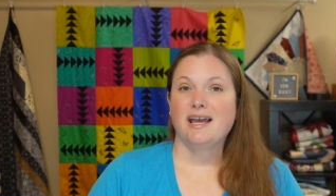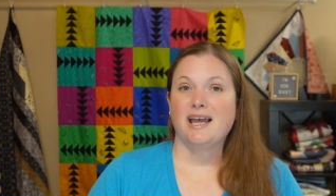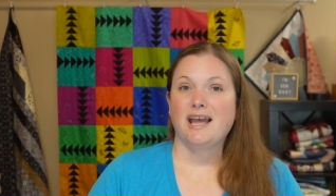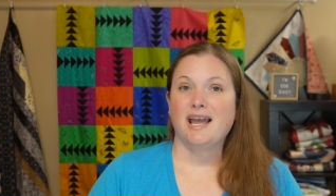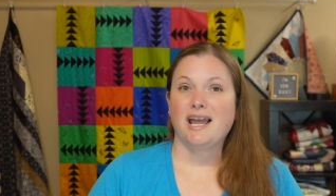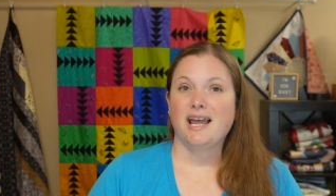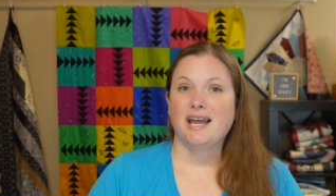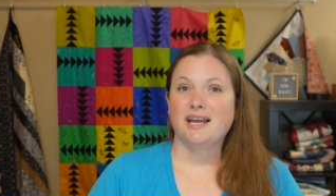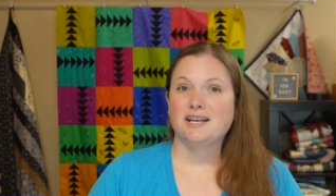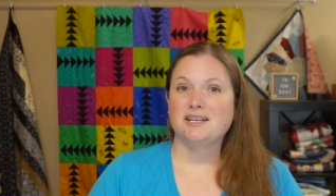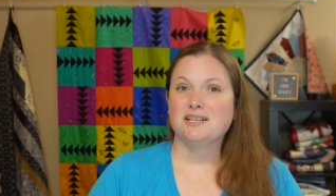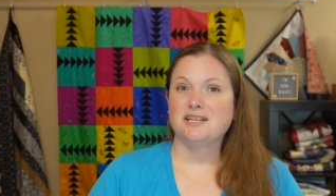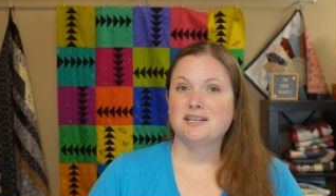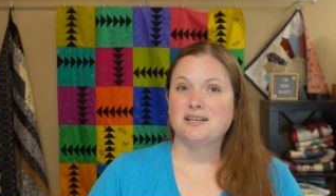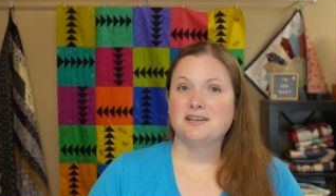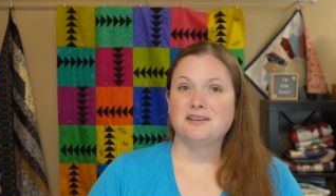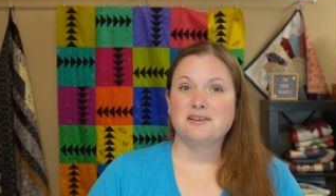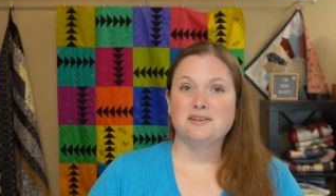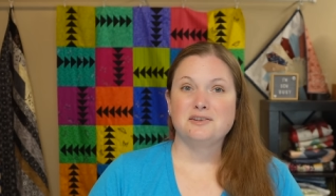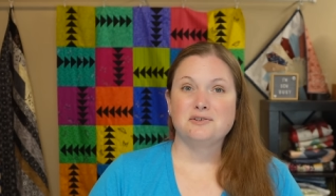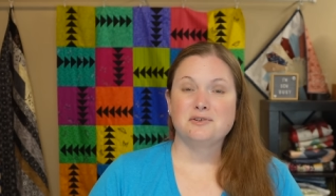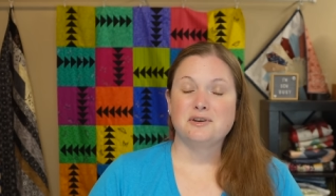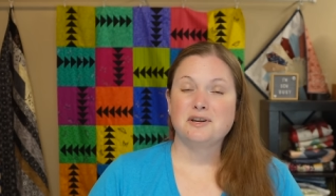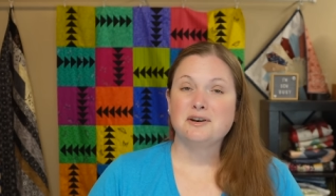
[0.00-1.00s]
and
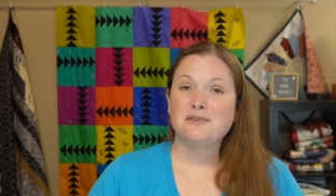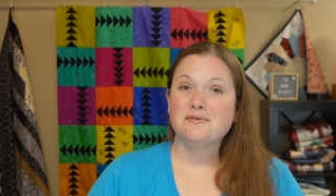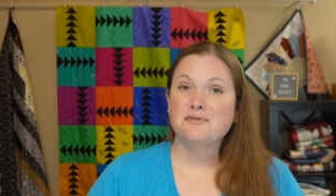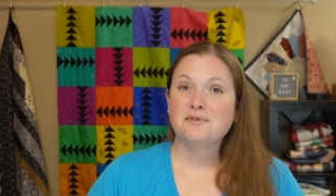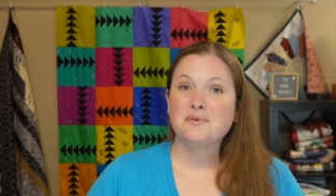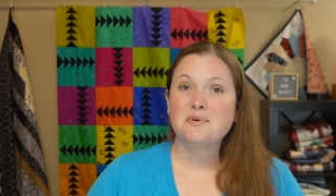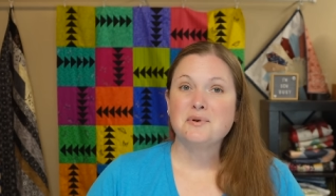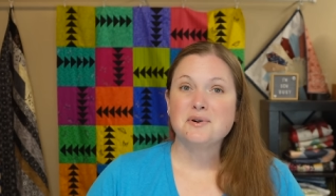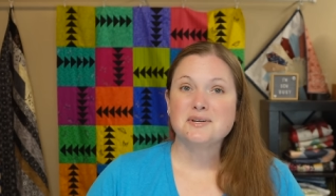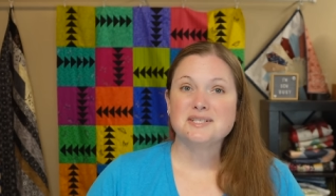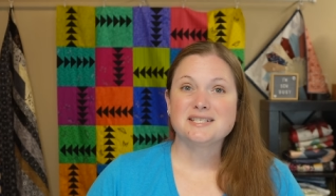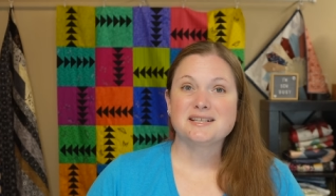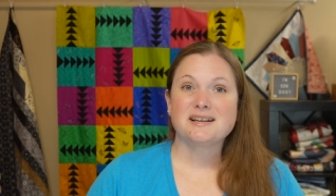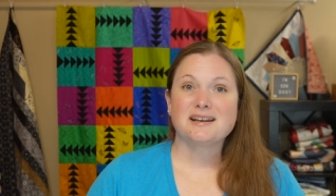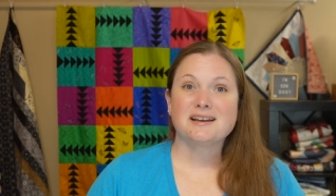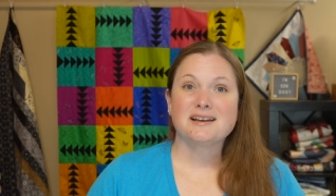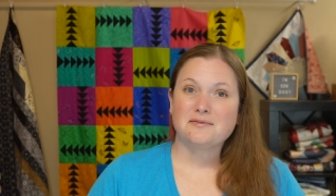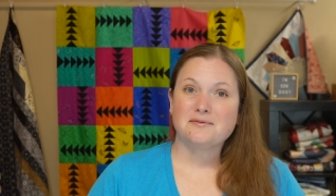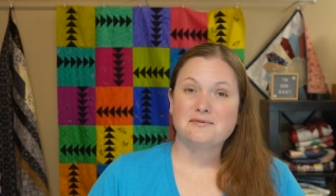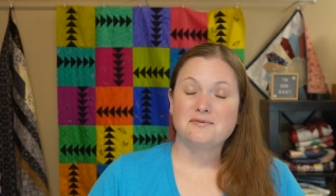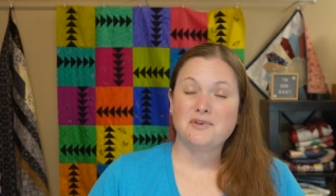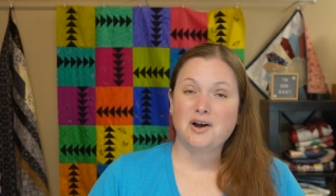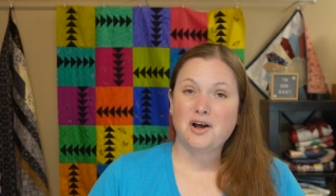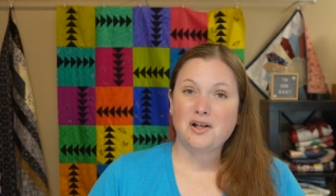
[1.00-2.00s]
you can, of course,
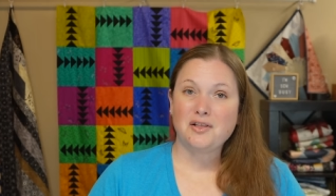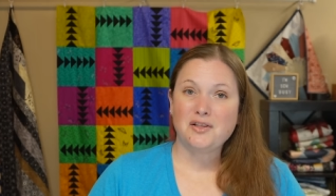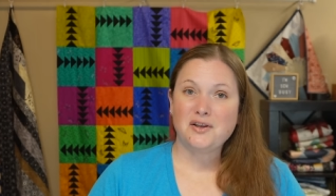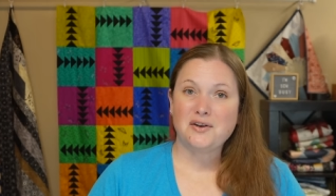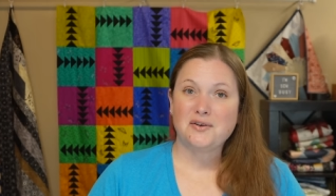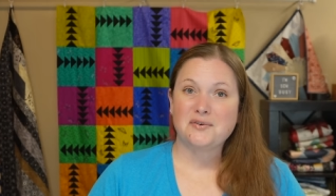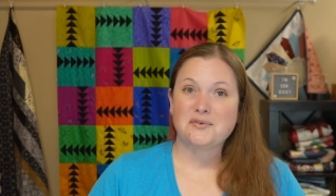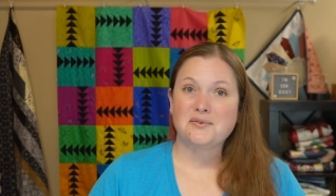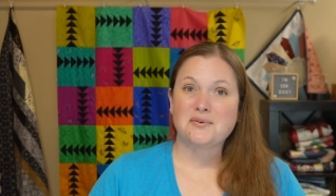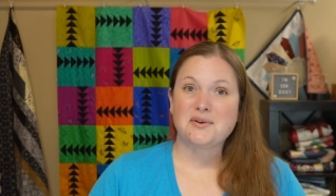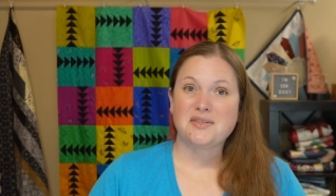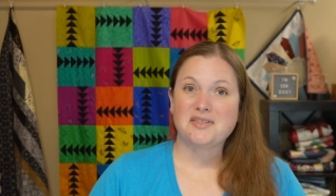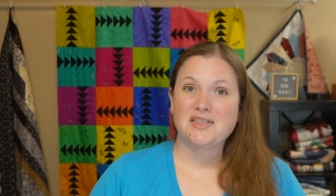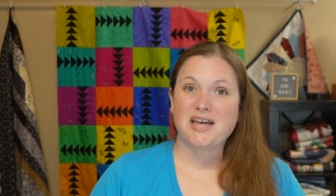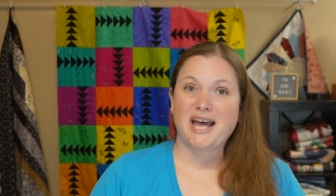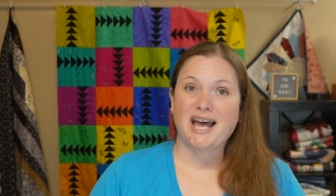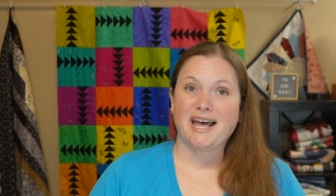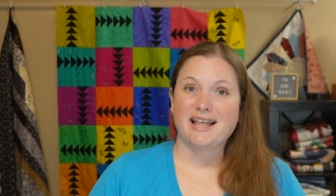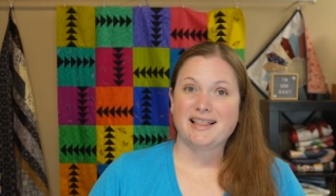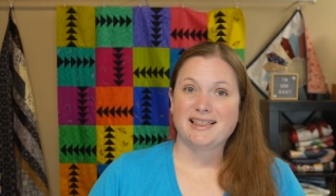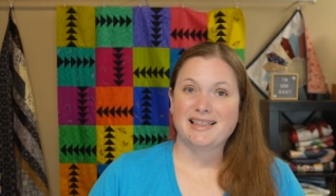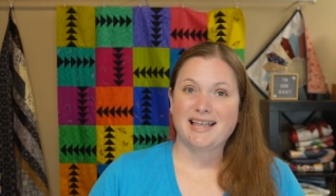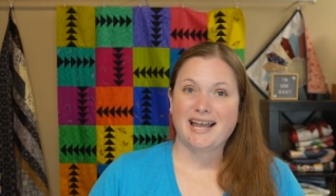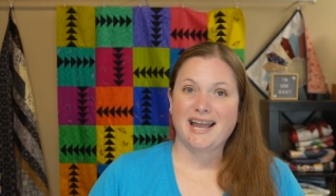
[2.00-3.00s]
follow
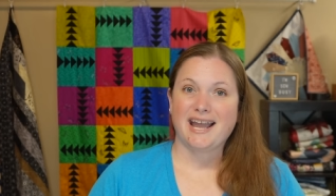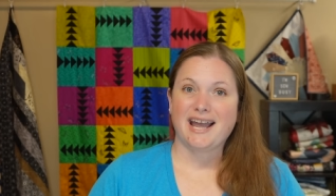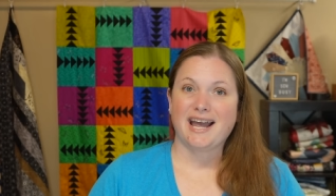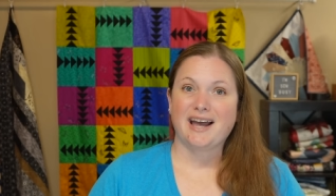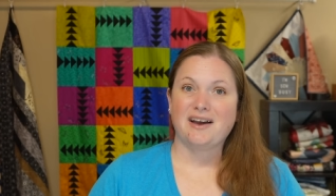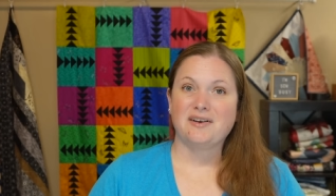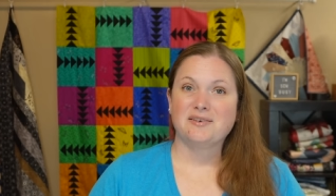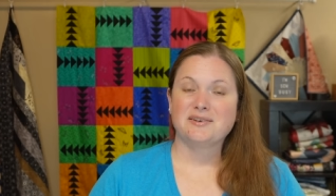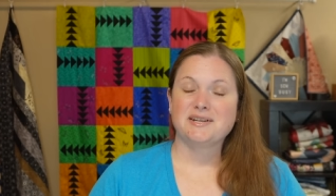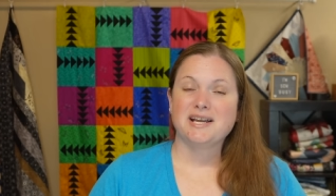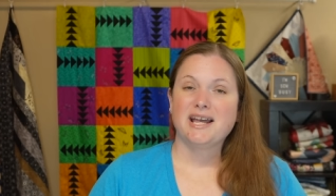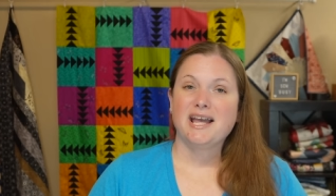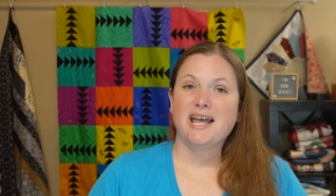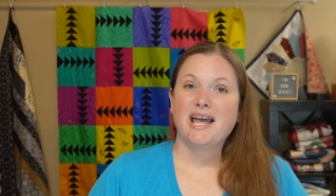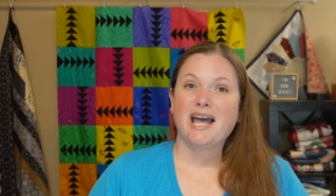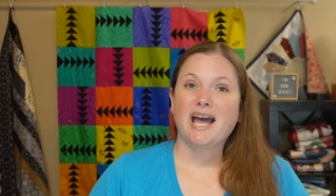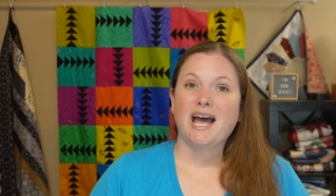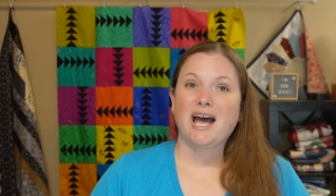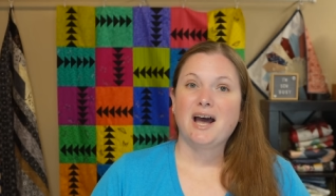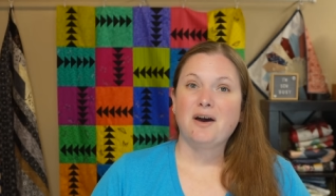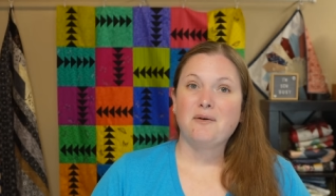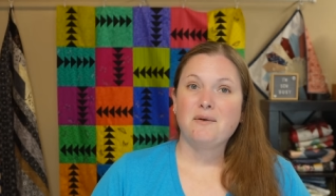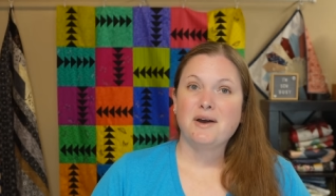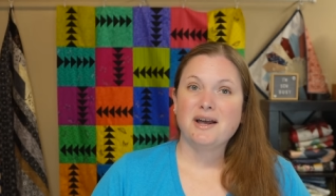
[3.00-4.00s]
that layout.
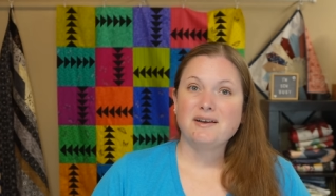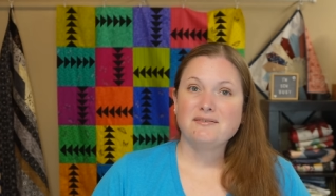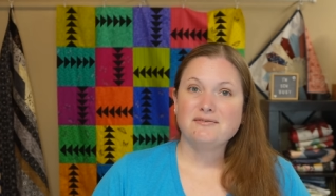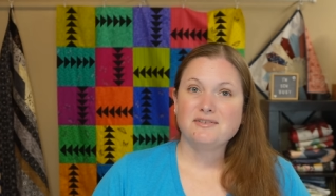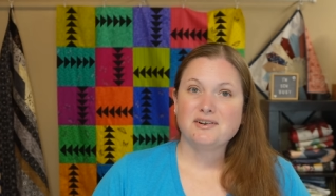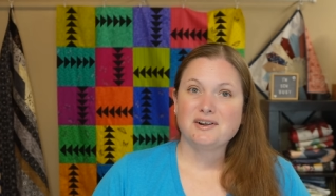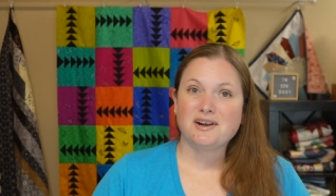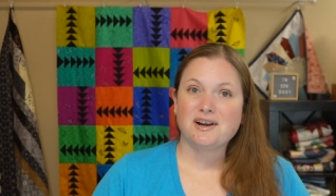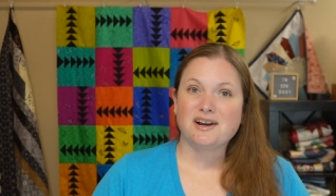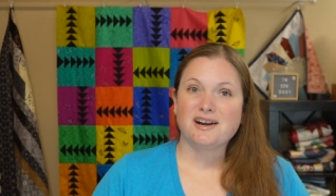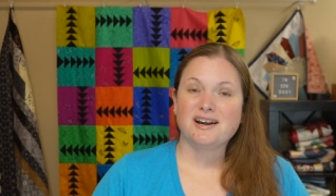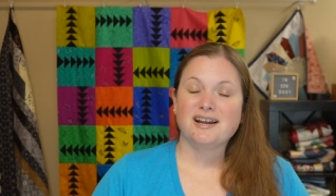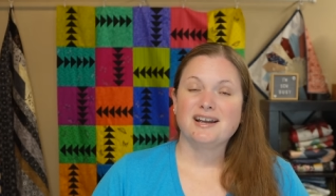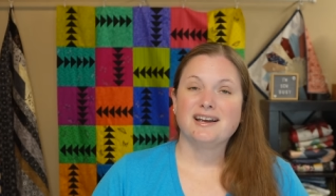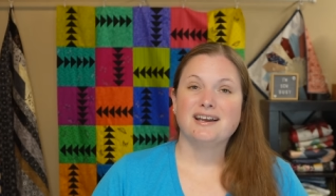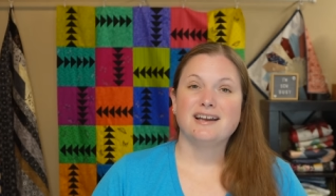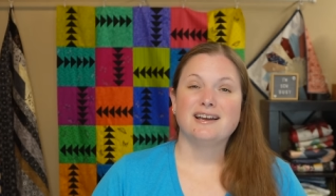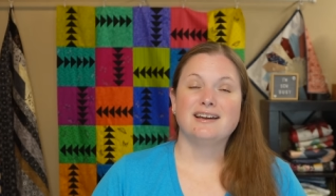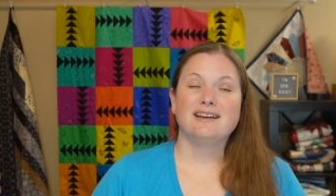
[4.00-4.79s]
However,